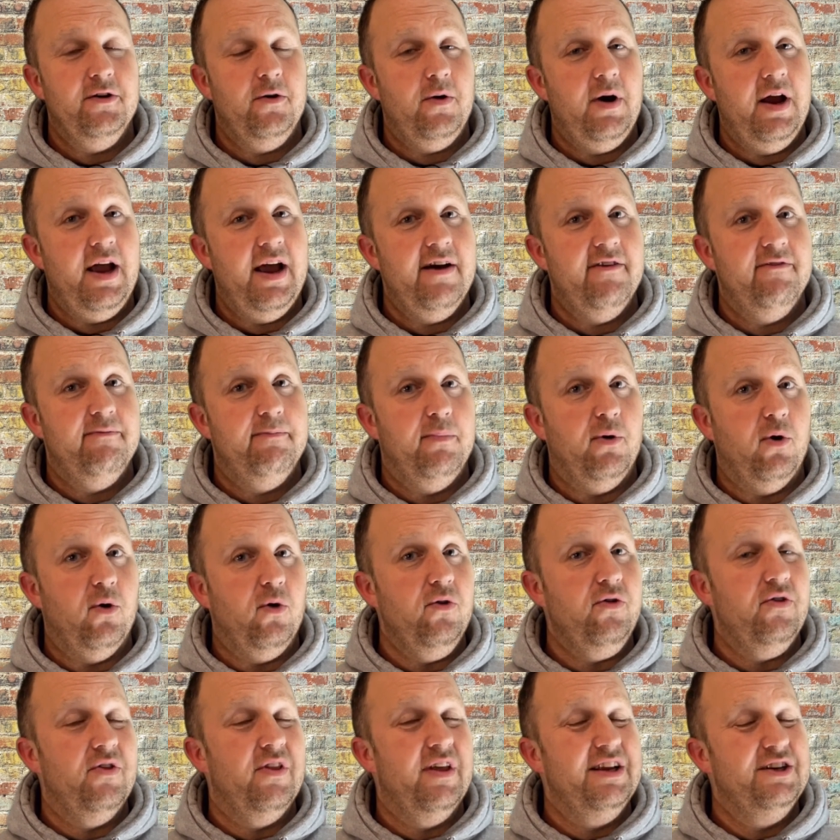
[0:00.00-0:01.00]
don't have
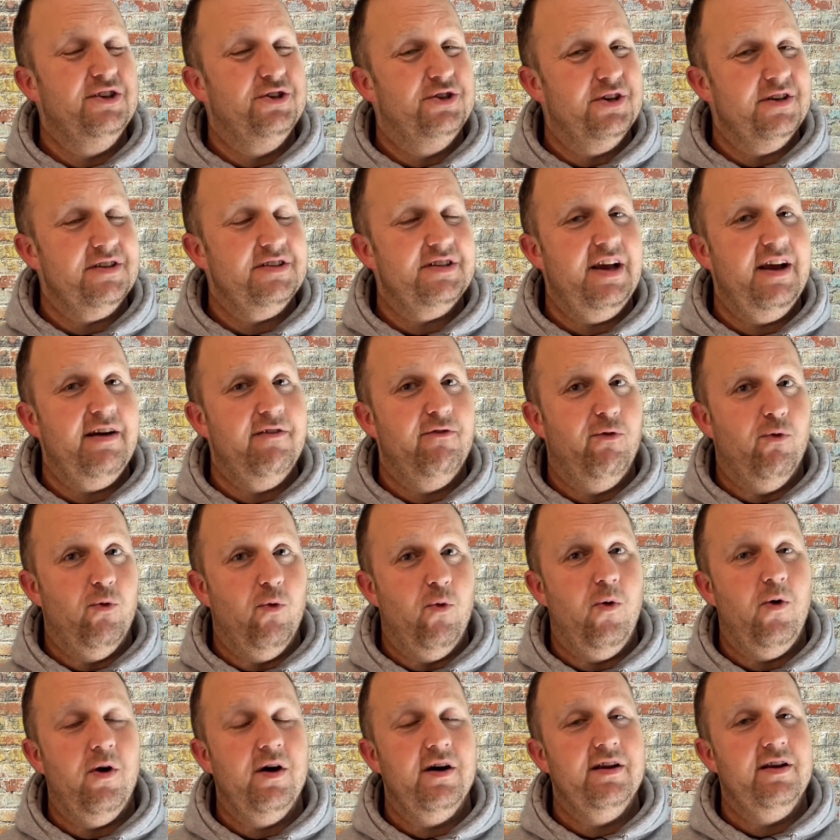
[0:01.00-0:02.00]
both, they just have
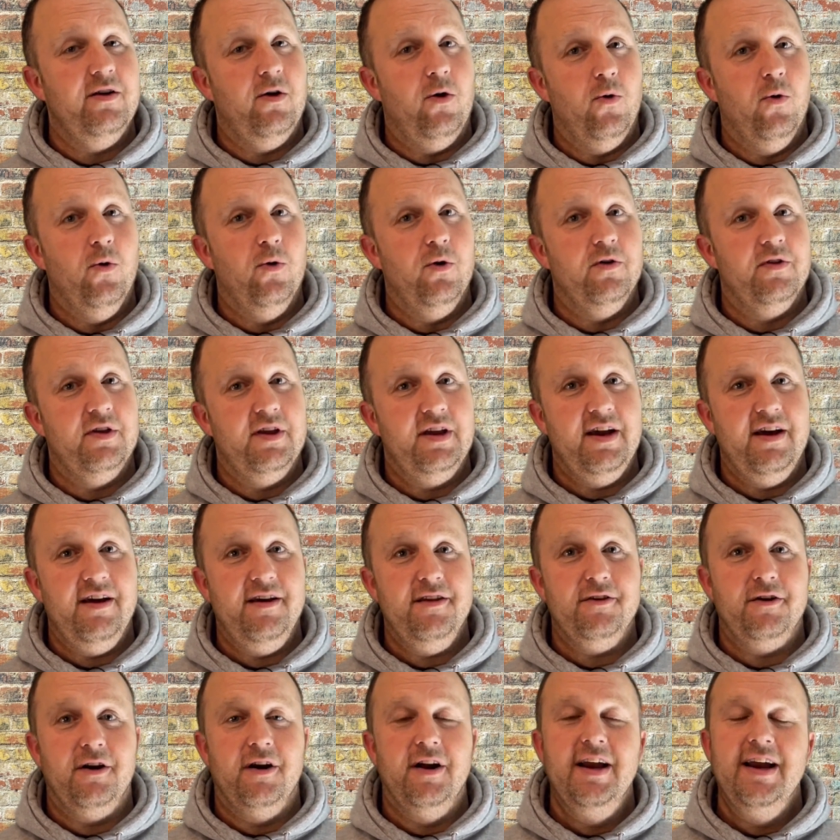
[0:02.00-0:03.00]
one or the
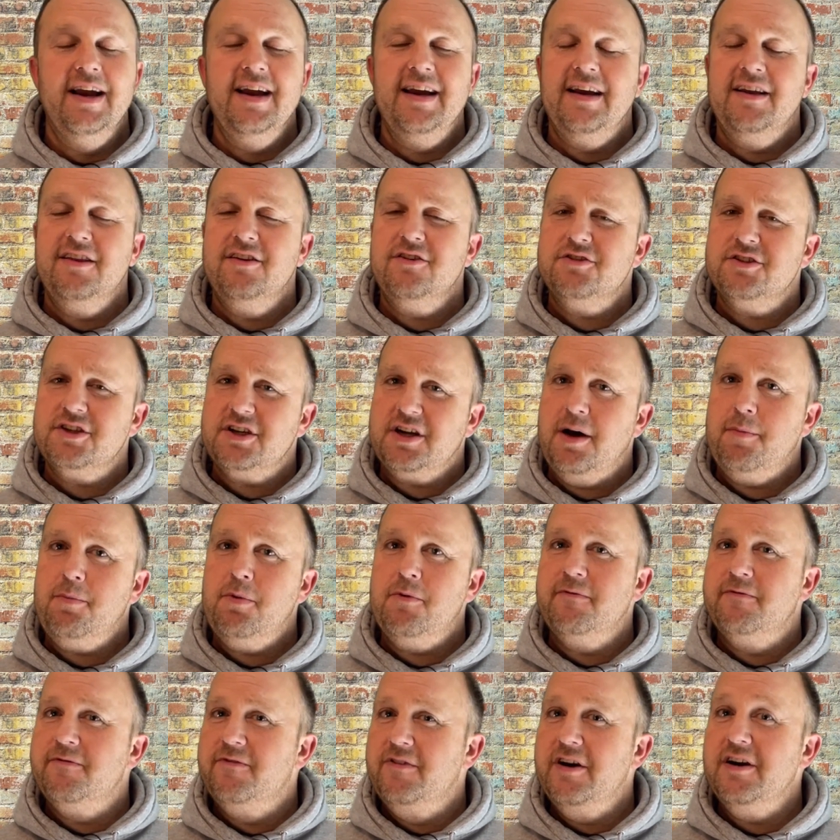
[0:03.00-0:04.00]
other. And there's a
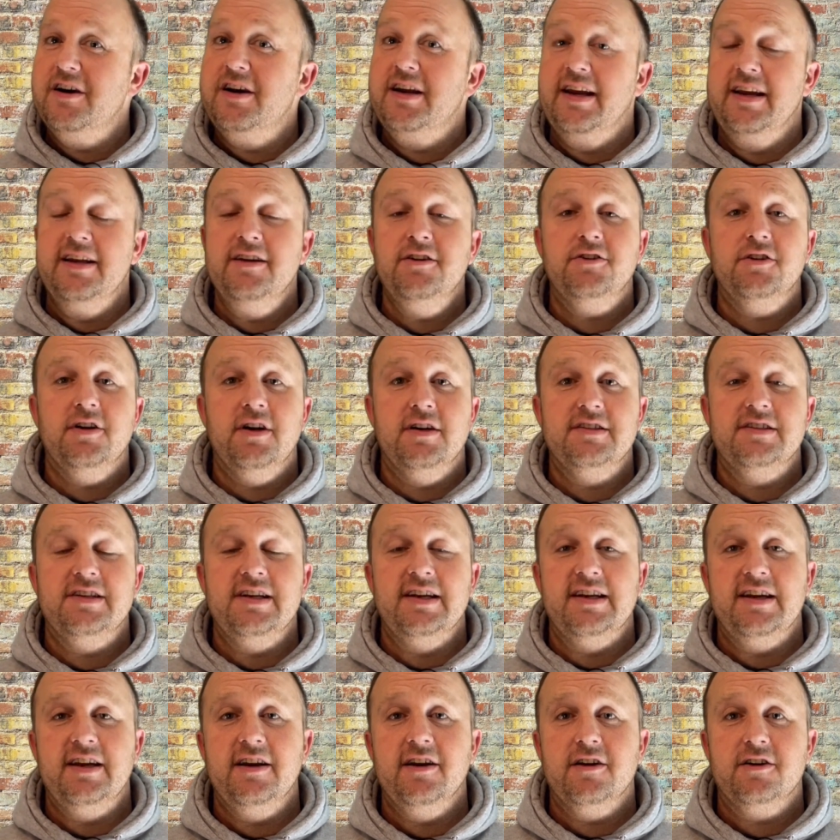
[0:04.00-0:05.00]
couple very
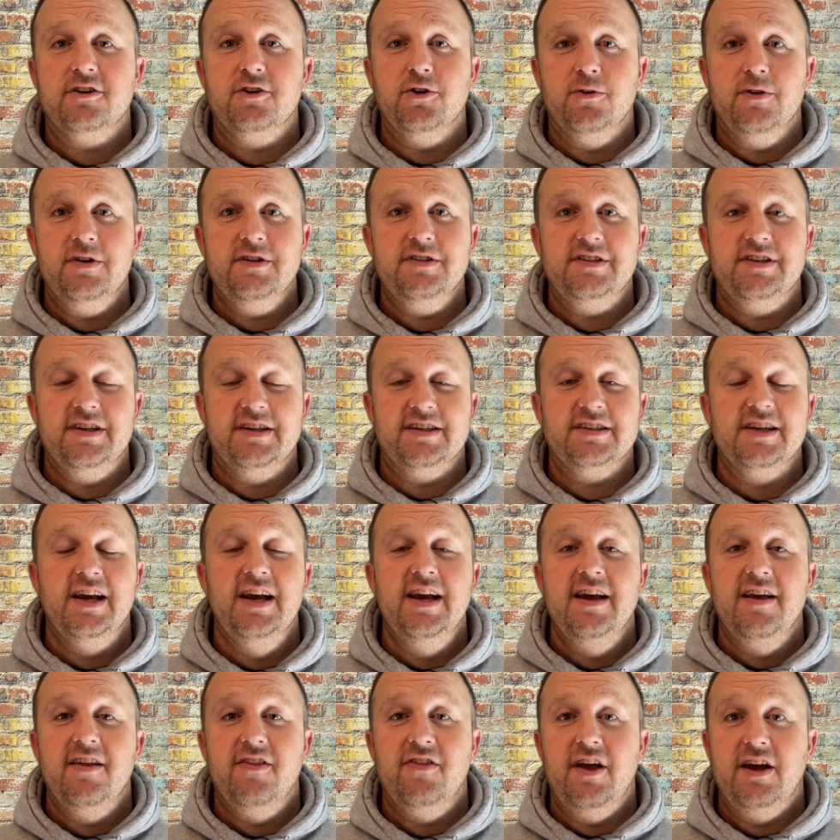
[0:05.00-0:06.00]
interesting characteristics
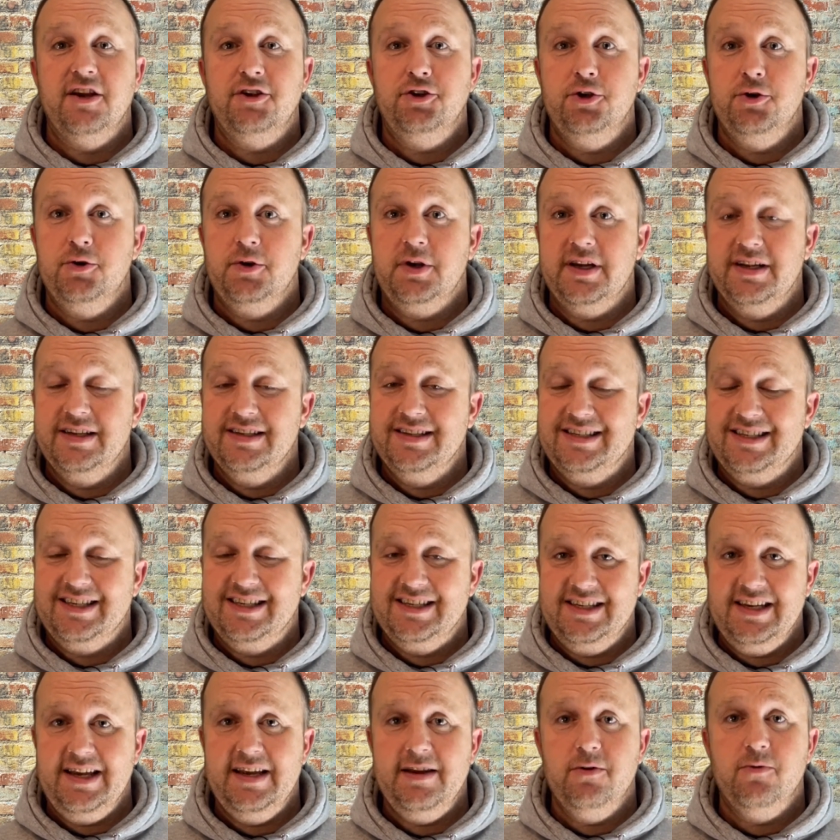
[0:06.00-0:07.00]
that you can
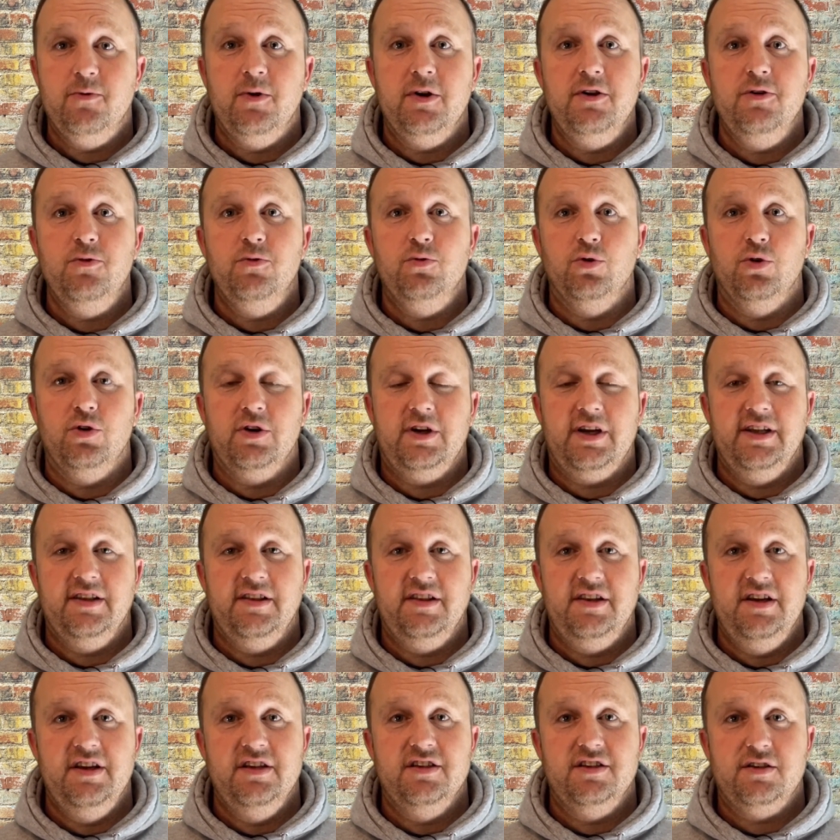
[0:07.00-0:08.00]
see when you look
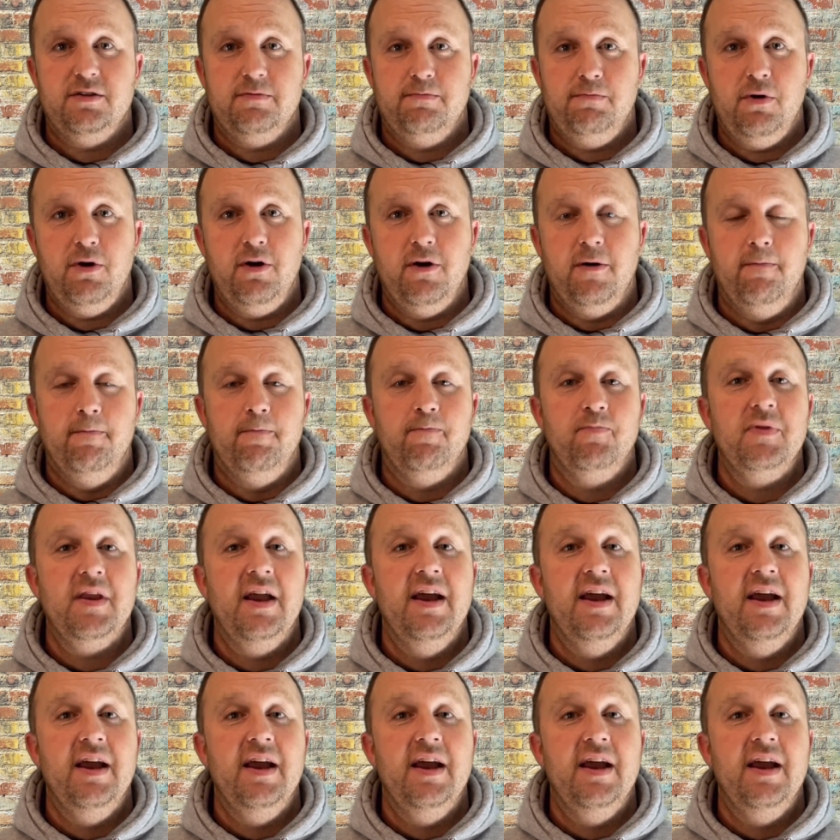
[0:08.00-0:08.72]
at these sperm.